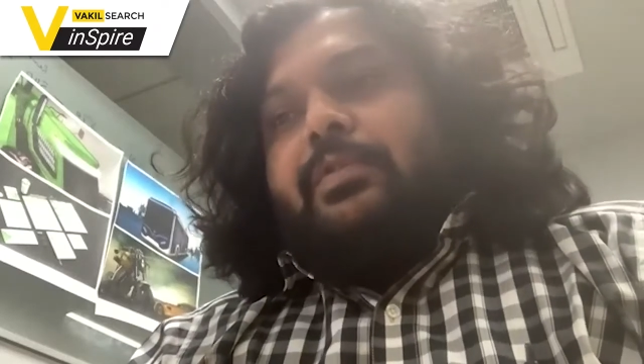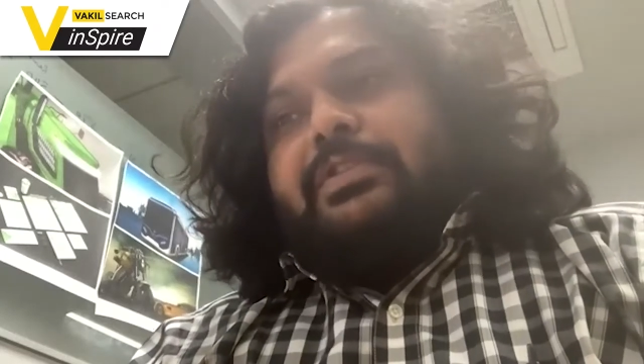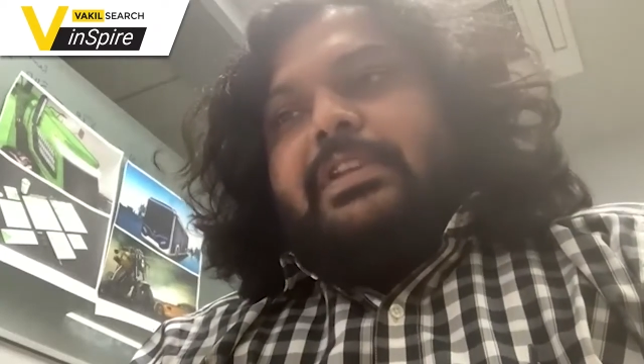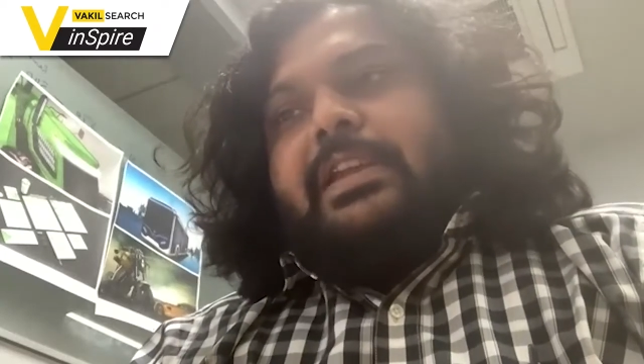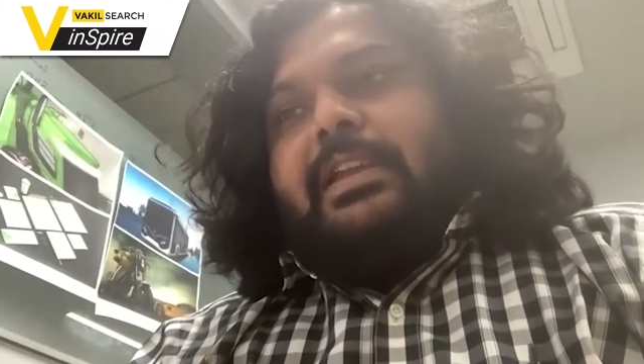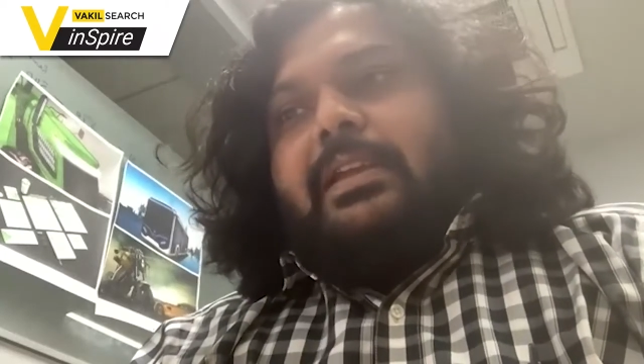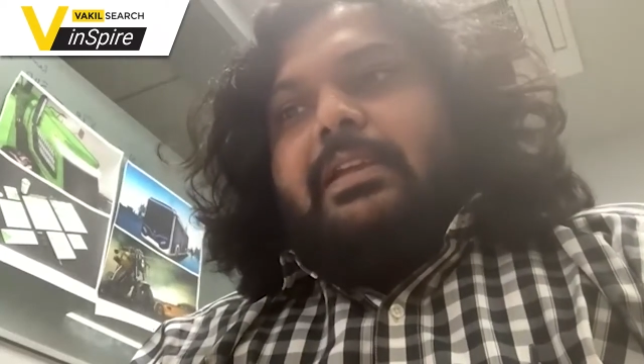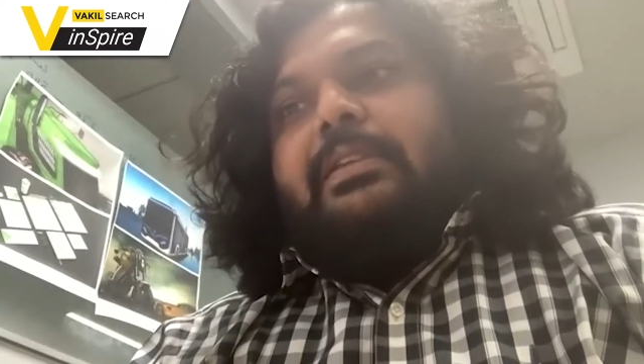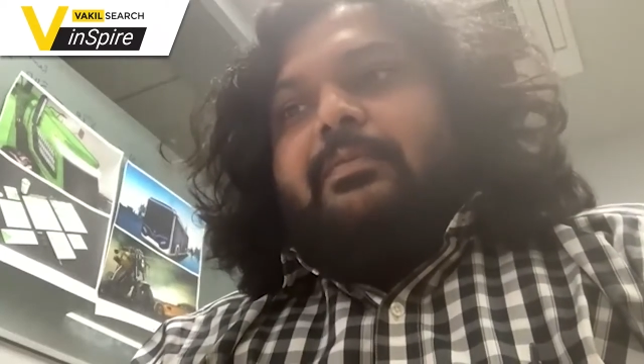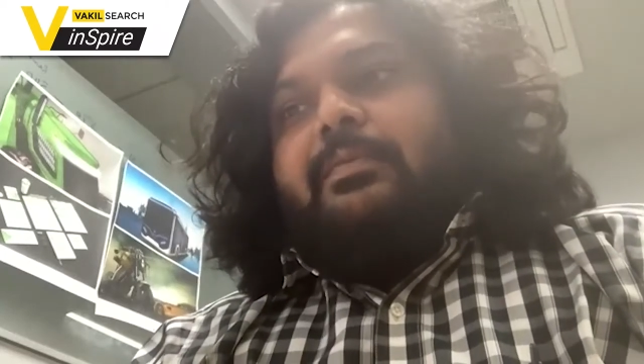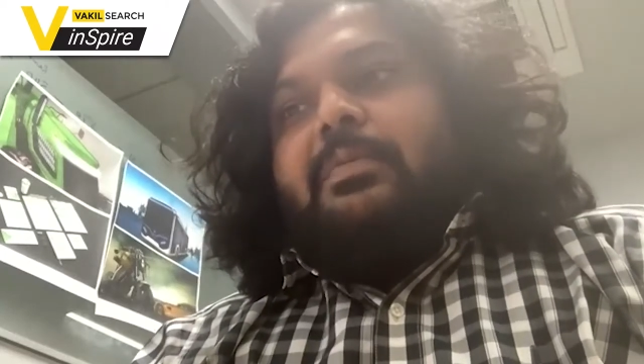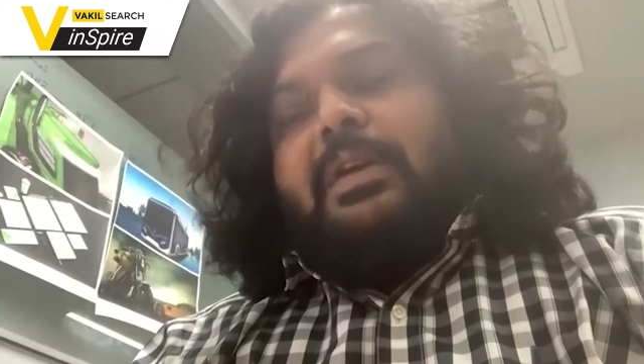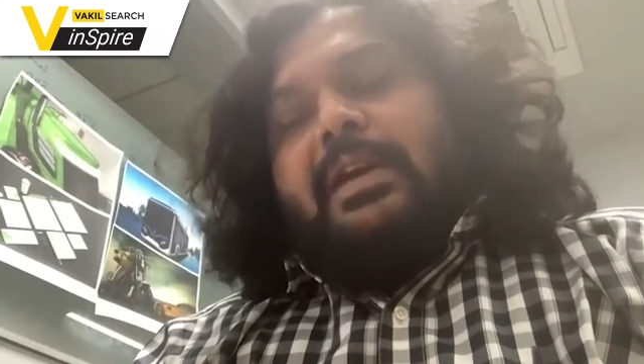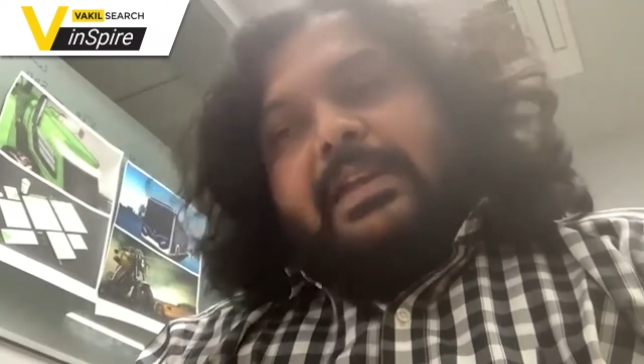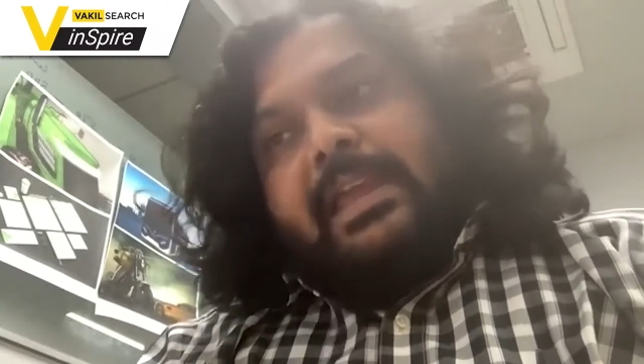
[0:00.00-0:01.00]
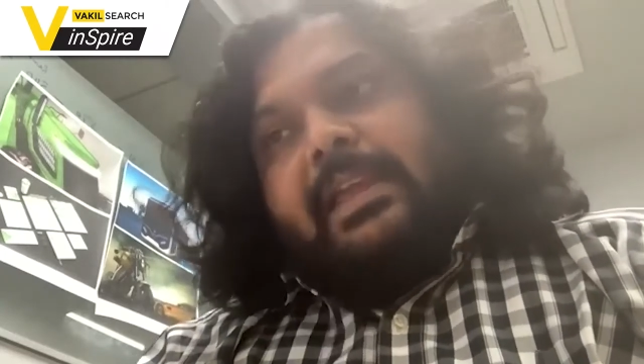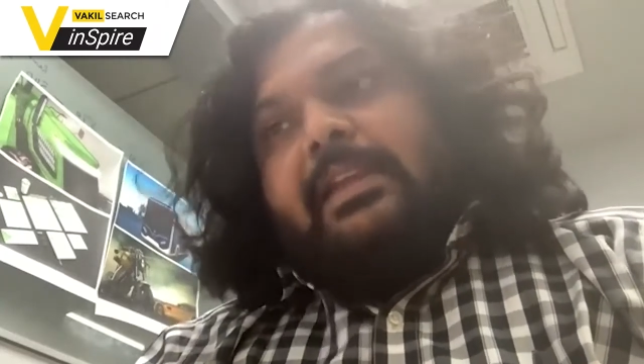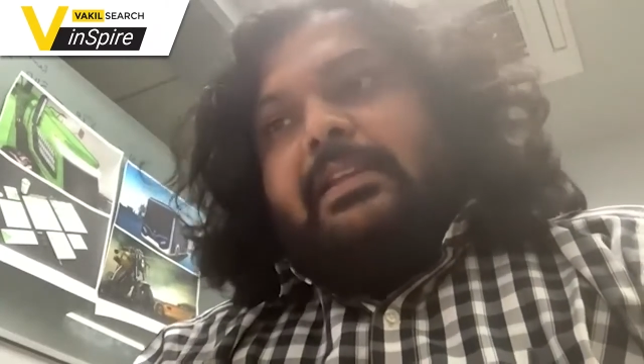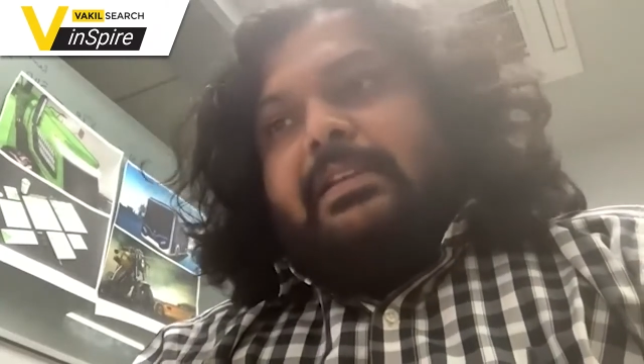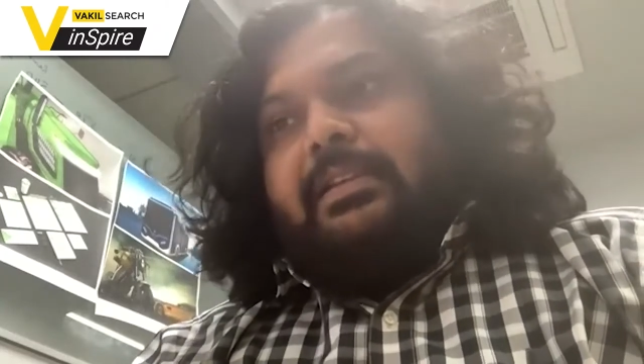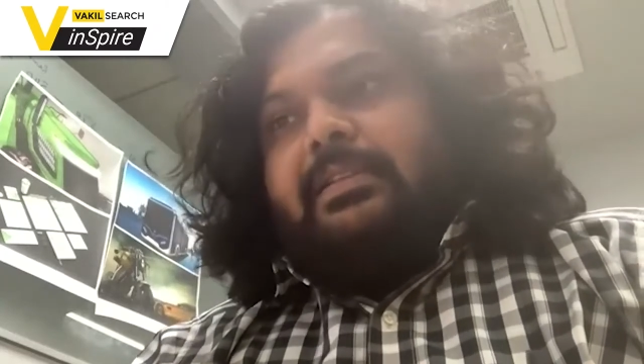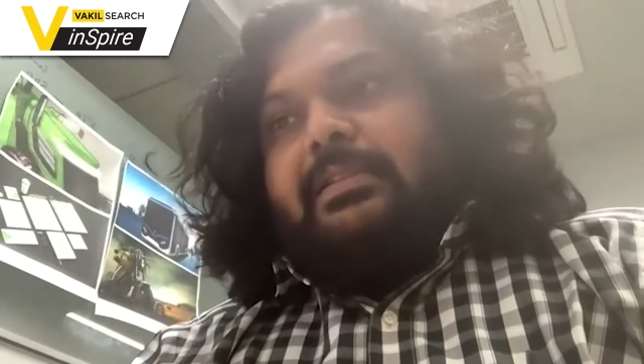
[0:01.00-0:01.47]
I would say
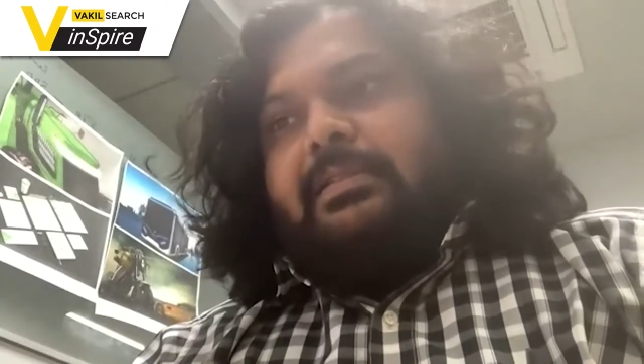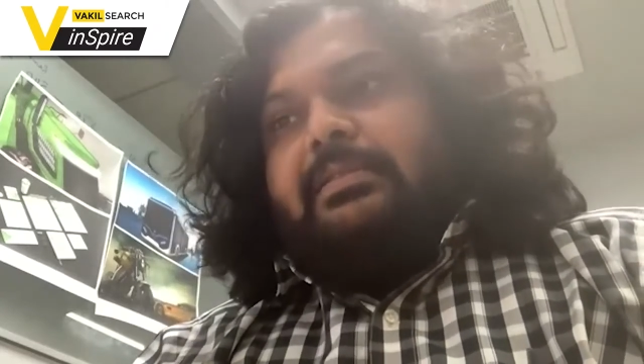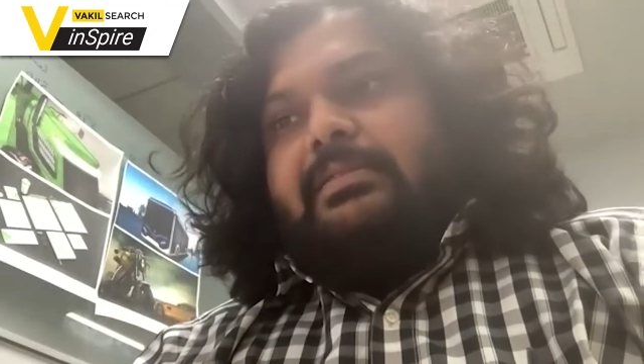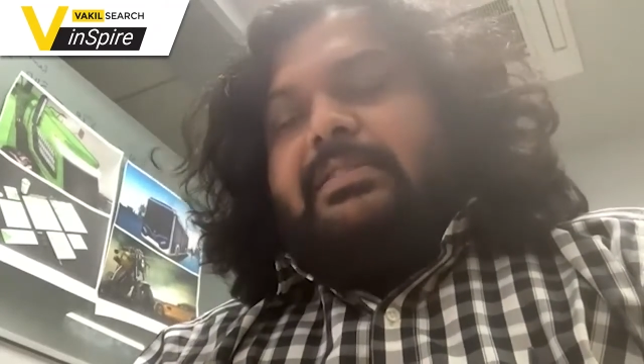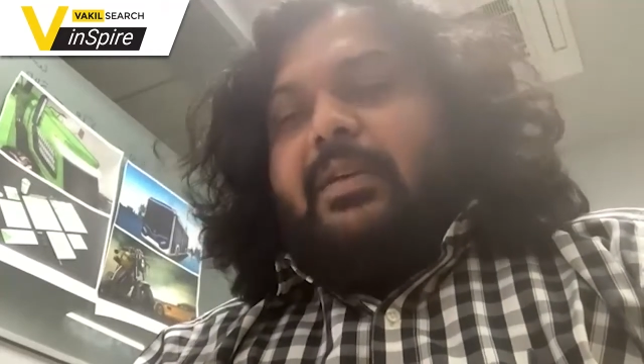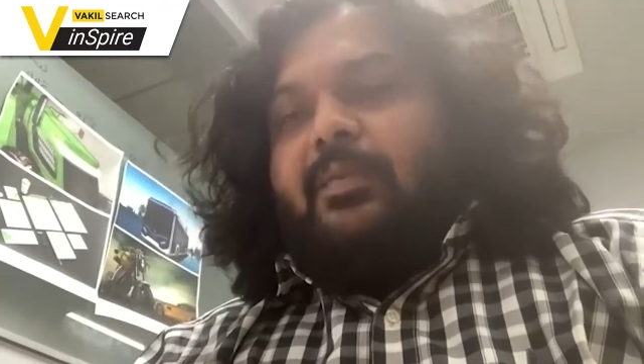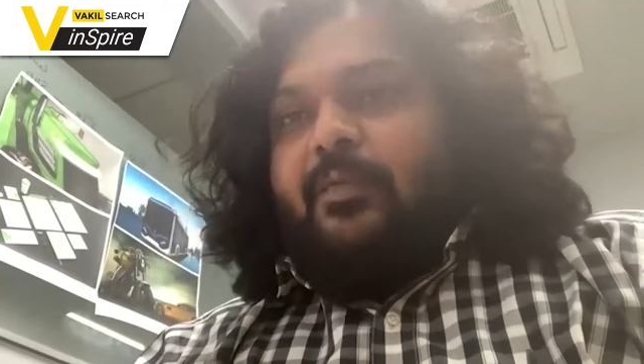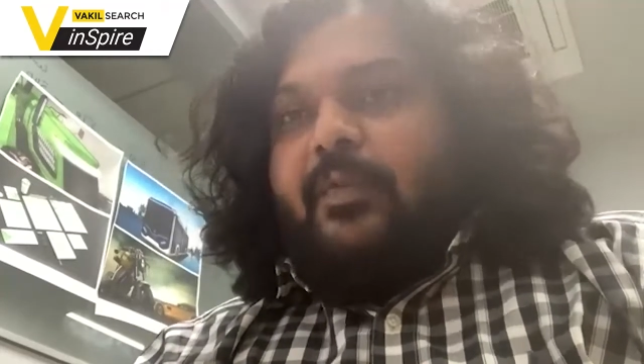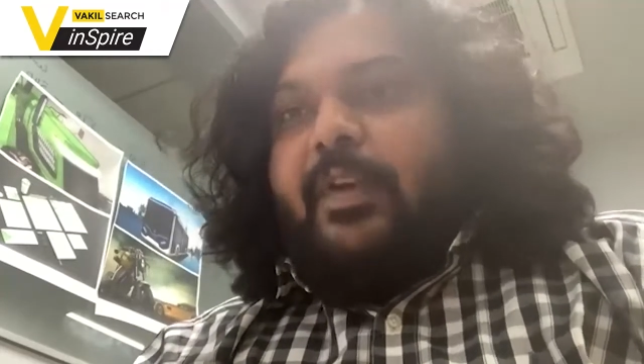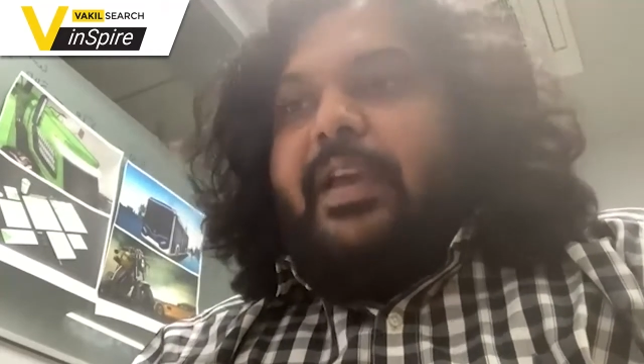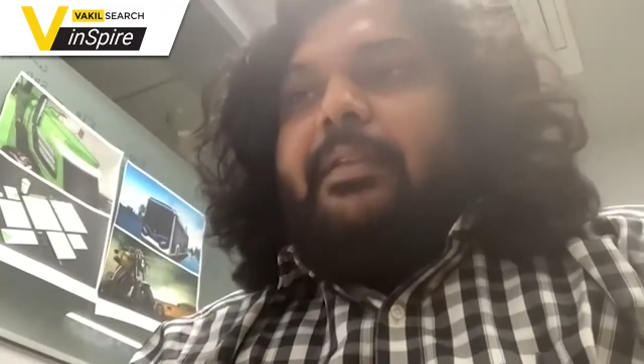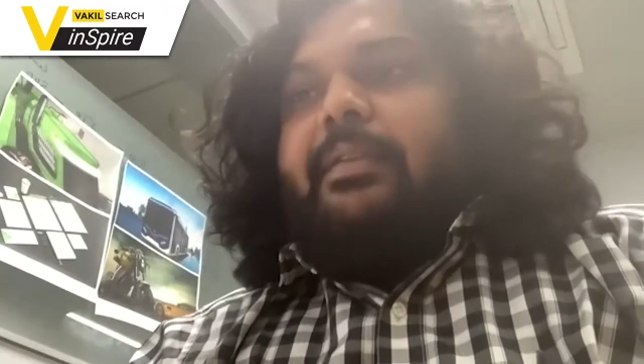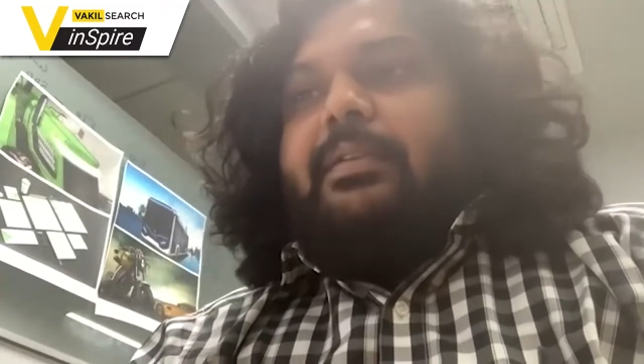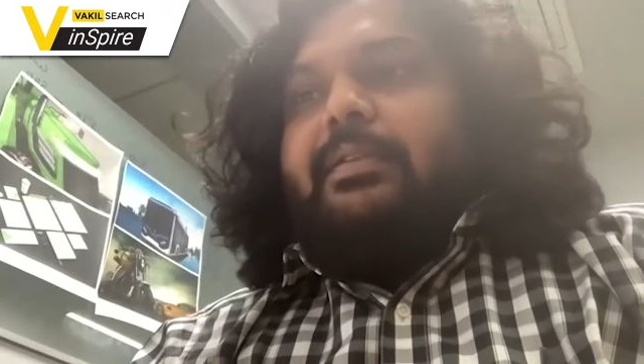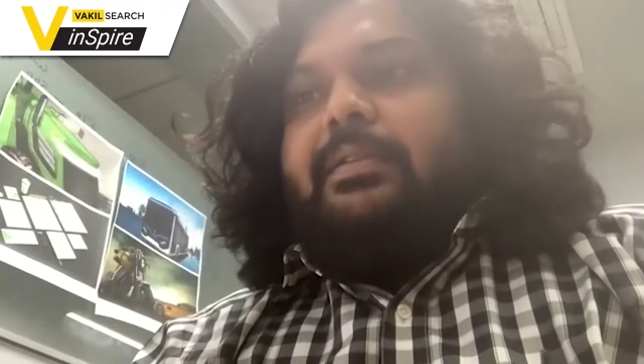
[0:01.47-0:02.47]
working somewhere